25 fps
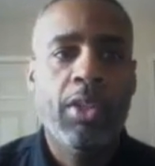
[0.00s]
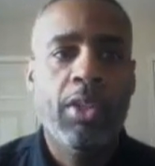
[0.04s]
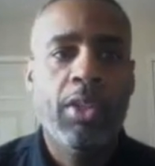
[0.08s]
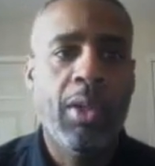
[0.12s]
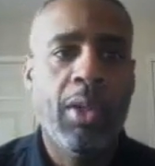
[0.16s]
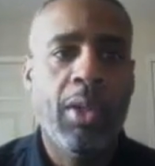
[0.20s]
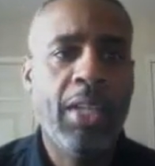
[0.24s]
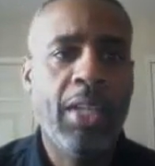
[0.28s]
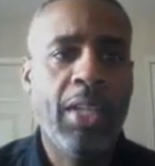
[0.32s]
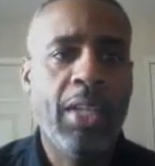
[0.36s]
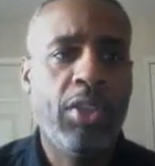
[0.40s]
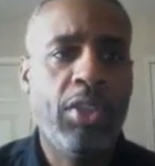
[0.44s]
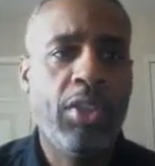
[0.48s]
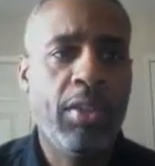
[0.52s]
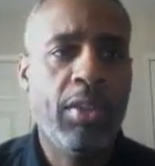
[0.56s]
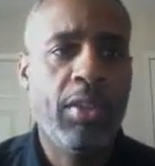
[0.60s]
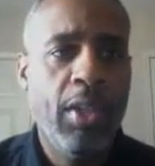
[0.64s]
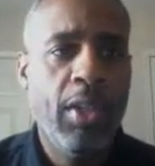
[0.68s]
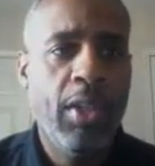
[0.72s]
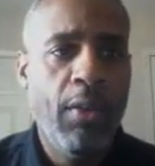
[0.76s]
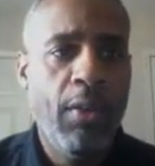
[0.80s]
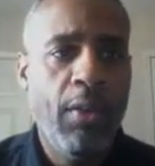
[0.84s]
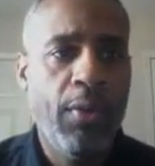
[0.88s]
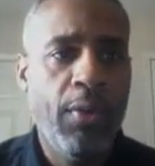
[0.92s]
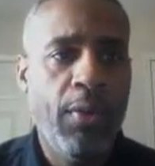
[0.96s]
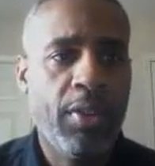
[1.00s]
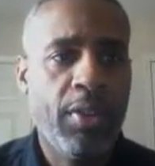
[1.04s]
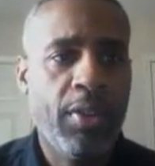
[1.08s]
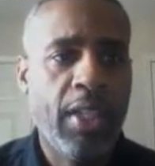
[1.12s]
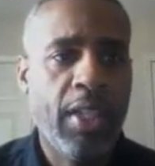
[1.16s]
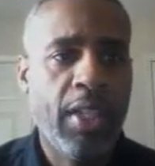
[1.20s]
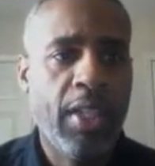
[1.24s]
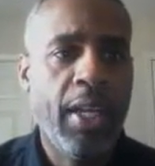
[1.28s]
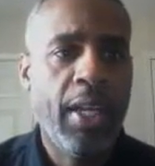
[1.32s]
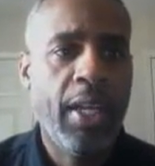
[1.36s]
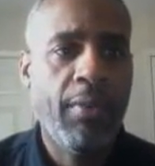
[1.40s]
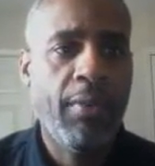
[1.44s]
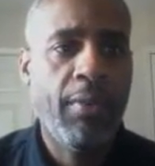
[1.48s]
So let's just, for the
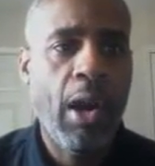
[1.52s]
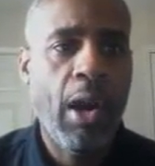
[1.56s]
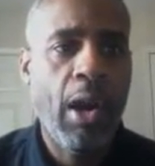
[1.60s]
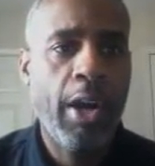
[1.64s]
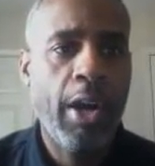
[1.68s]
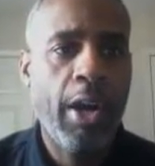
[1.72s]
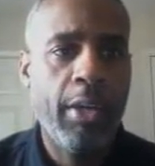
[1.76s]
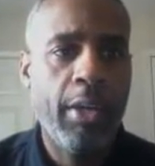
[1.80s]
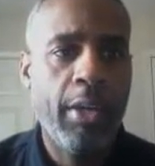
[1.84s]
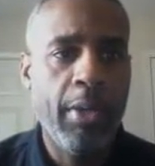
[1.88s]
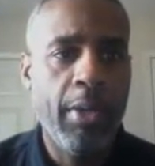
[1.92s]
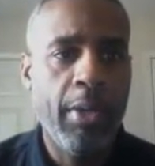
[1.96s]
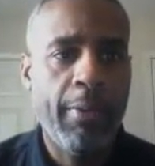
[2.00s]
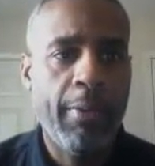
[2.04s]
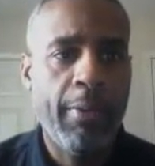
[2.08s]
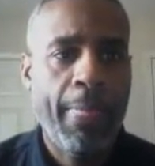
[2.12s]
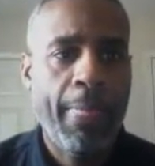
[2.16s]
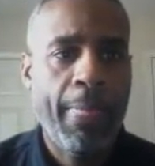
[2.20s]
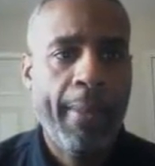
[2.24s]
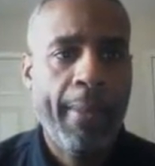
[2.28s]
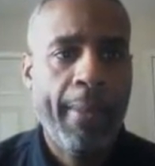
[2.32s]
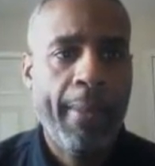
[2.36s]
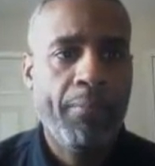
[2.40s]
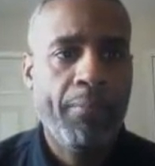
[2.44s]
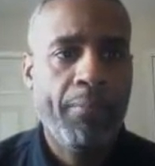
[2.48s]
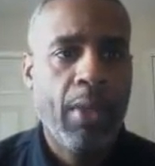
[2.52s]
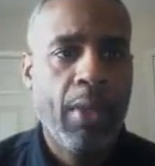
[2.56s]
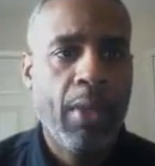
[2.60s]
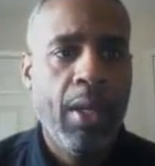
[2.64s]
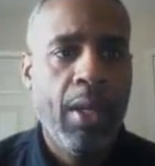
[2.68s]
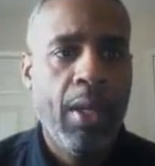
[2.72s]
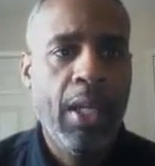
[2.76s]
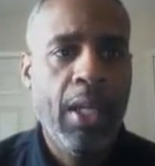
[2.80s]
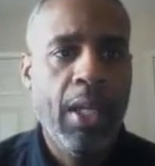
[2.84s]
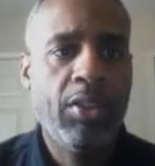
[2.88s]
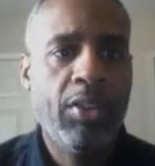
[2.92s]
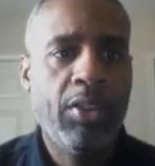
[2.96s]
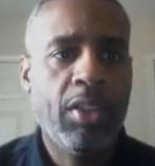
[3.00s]
sake of argument,
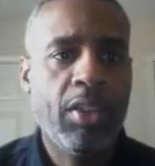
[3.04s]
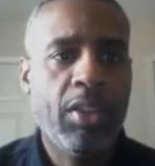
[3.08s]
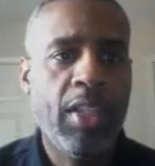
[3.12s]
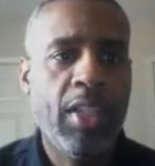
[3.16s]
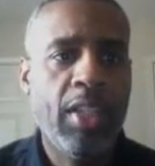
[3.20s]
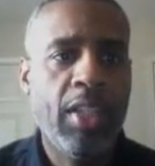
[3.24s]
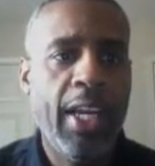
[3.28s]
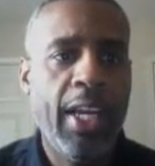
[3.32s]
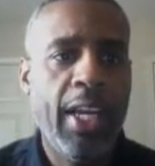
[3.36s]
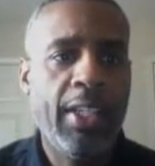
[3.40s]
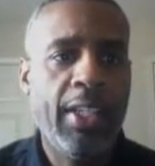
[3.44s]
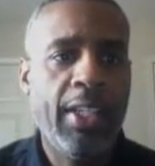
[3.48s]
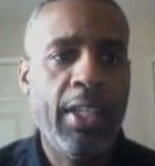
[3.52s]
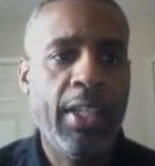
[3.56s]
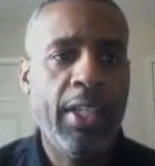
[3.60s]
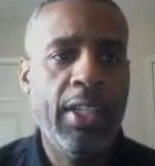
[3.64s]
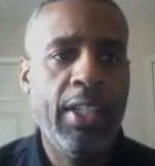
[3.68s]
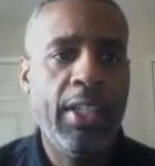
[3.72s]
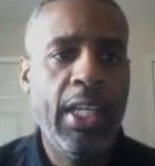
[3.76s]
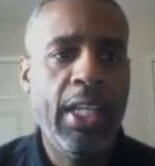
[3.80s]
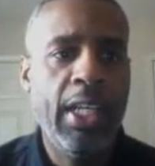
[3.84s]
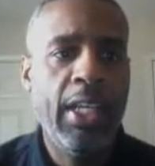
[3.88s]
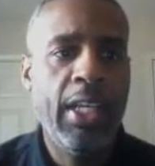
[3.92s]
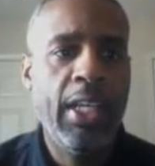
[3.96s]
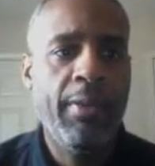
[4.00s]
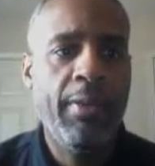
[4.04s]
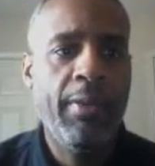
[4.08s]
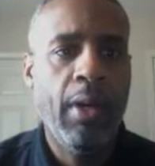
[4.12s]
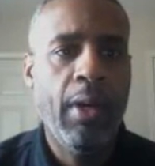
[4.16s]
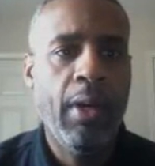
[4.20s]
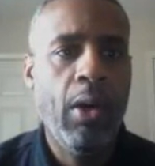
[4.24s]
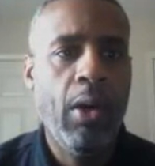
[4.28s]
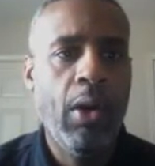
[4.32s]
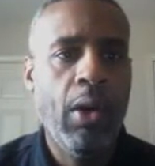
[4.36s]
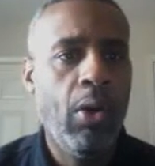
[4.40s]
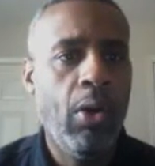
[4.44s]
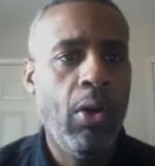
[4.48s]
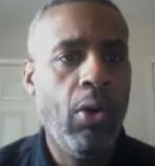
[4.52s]
let's just say it didn't need
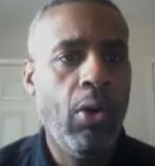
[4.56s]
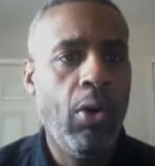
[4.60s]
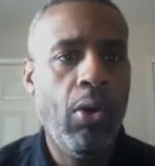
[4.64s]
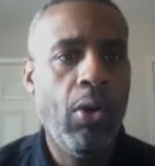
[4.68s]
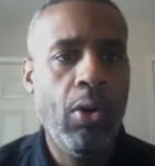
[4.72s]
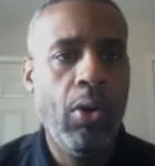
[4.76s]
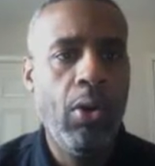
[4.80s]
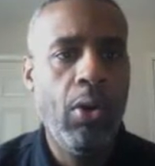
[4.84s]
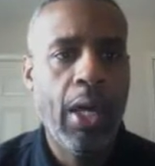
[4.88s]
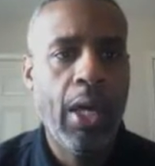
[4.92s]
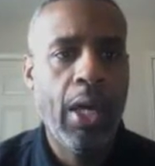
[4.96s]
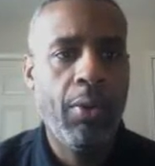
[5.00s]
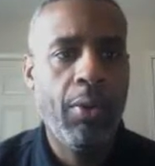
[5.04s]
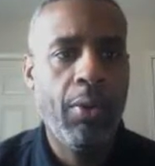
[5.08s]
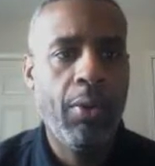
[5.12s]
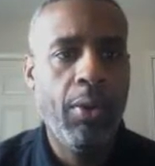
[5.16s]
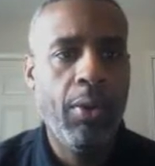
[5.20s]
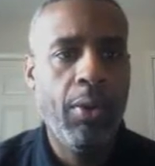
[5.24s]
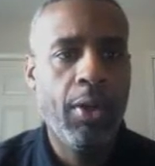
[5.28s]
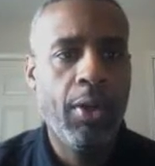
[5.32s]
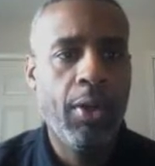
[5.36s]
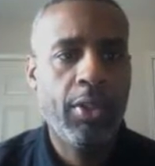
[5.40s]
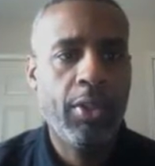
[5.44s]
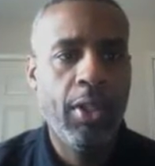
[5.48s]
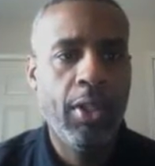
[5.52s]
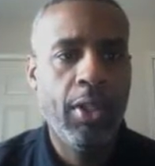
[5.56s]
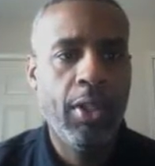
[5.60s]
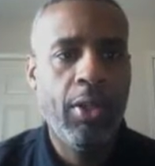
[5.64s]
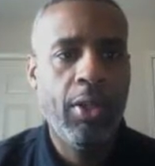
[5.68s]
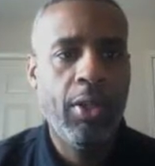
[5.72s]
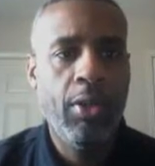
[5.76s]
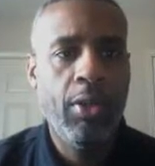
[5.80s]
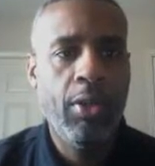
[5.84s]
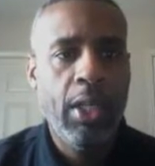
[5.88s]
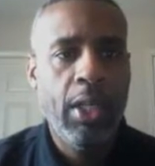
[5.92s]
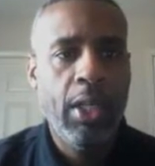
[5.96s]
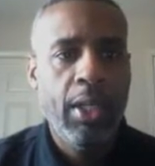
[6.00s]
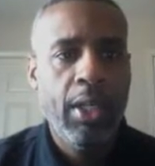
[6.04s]
a whole lot of work.
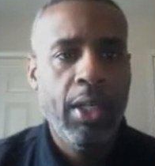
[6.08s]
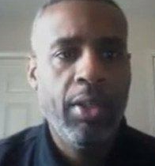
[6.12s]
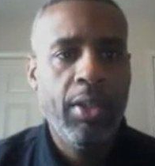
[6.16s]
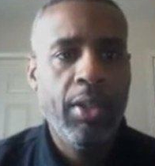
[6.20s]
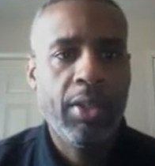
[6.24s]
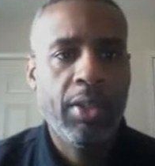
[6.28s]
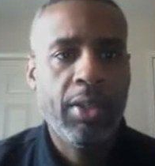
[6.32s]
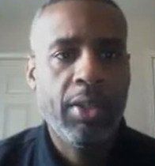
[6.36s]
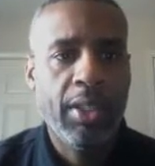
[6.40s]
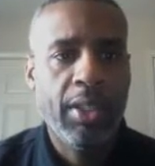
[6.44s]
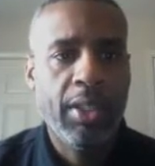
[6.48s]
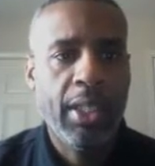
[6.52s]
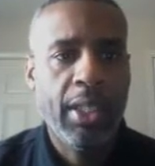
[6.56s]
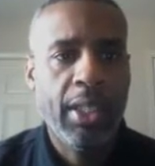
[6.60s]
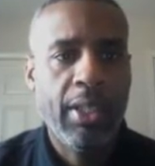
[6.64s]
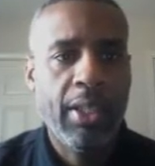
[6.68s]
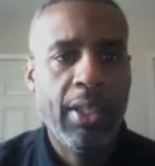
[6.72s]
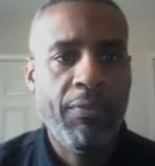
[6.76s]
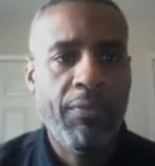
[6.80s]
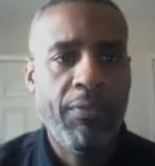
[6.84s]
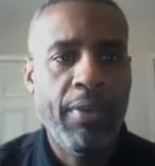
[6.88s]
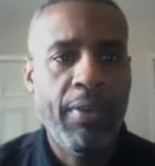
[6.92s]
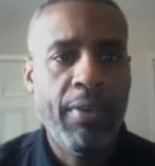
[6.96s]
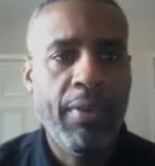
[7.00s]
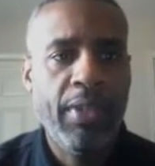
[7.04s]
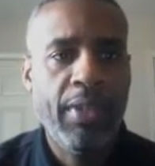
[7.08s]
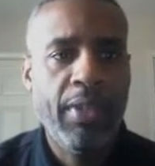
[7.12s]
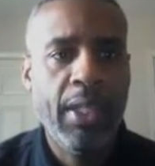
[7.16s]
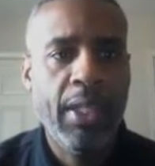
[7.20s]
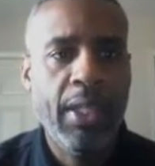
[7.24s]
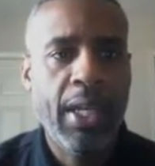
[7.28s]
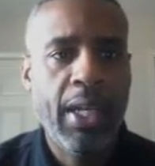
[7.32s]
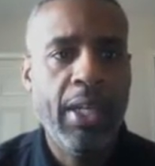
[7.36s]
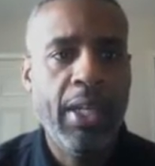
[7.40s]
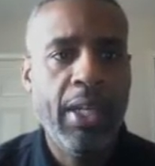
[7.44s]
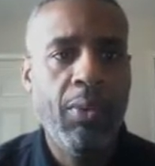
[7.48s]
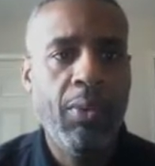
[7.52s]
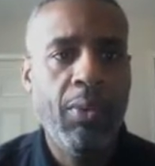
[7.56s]
So you say take that
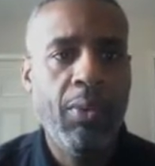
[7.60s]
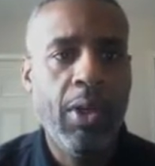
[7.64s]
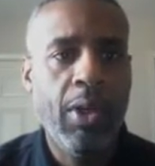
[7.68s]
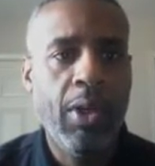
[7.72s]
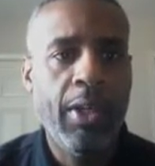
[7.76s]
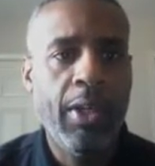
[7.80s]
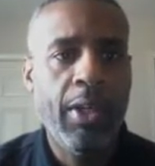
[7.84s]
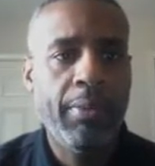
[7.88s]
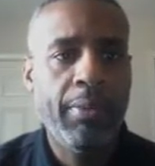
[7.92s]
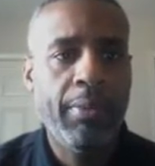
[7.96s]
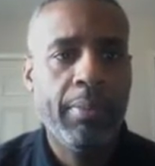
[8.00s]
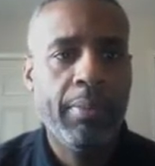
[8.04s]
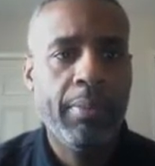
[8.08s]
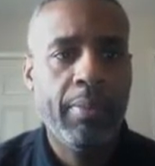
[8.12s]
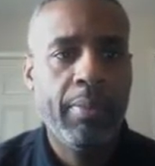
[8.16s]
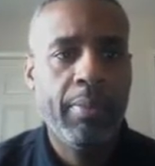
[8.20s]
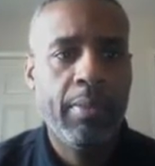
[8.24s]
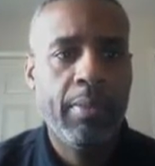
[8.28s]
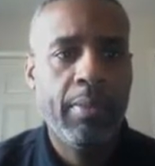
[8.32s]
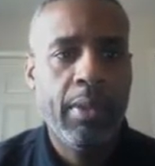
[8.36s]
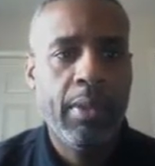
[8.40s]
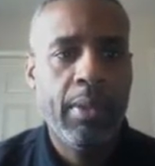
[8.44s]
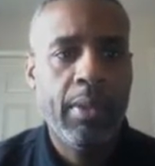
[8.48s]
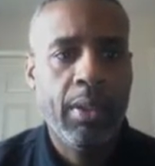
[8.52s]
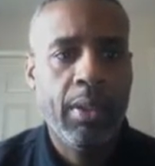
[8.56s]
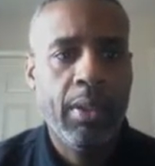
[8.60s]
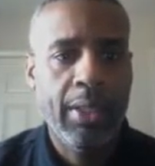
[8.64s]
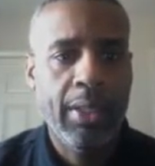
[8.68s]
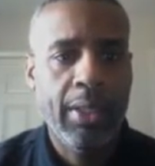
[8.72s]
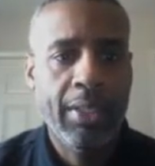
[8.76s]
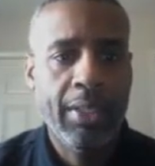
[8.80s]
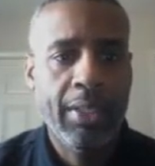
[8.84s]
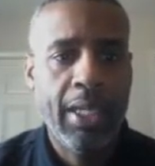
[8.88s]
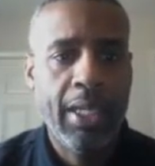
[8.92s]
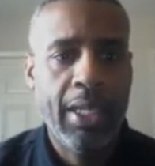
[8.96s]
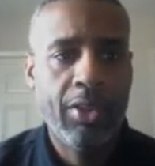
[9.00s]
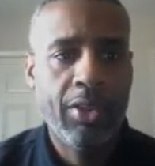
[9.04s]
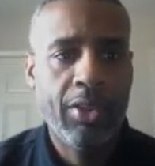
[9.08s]
1591, because
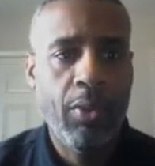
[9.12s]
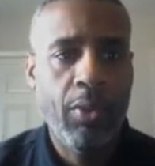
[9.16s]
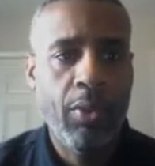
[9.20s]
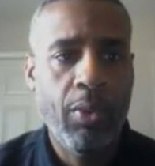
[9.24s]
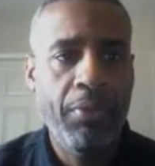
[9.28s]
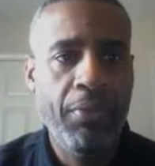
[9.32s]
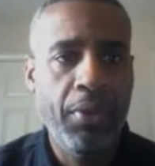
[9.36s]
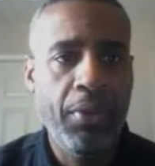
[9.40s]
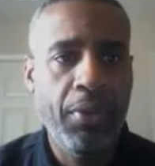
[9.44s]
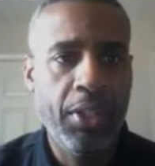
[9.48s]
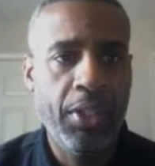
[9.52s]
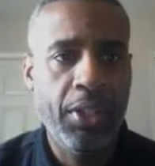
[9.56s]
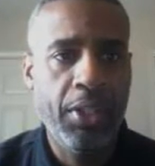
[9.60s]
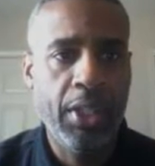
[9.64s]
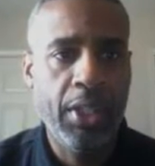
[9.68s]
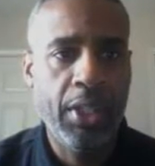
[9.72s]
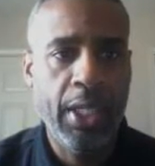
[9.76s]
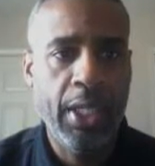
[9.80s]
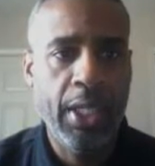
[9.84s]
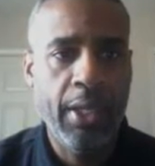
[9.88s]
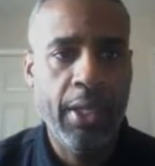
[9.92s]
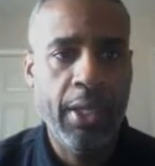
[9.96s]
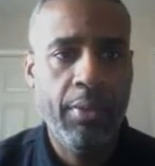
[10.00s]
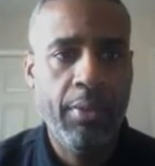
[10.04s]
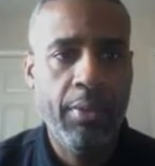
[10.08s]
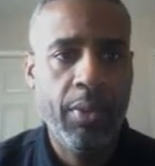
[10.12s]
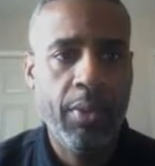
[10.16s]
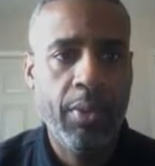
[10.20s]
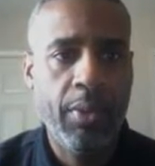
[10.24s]
that's our square footage again.